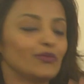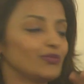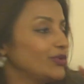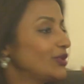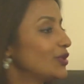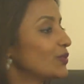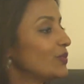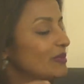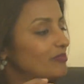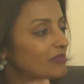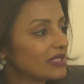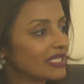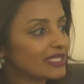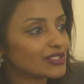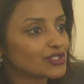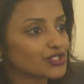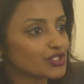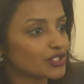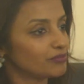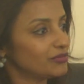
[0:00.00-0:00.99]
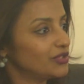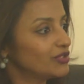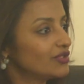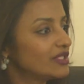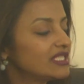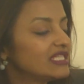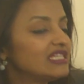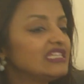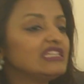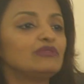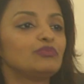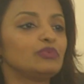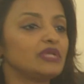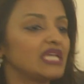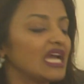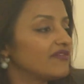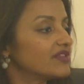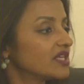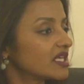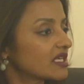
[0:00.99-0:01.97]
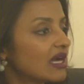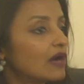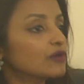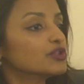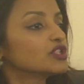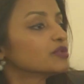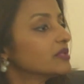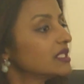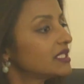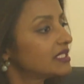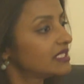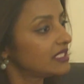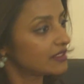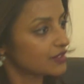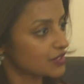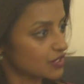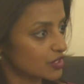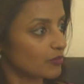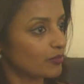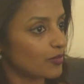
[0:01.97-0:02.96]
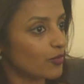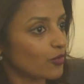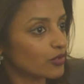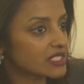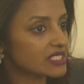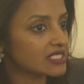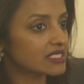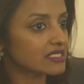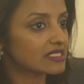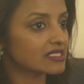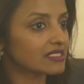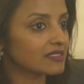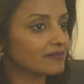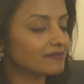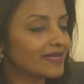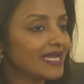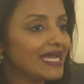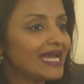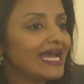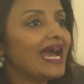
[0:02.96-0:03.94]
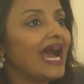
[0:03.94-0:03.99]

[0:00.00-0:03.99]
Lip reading: You know, we build this community, we have an accountability and support system.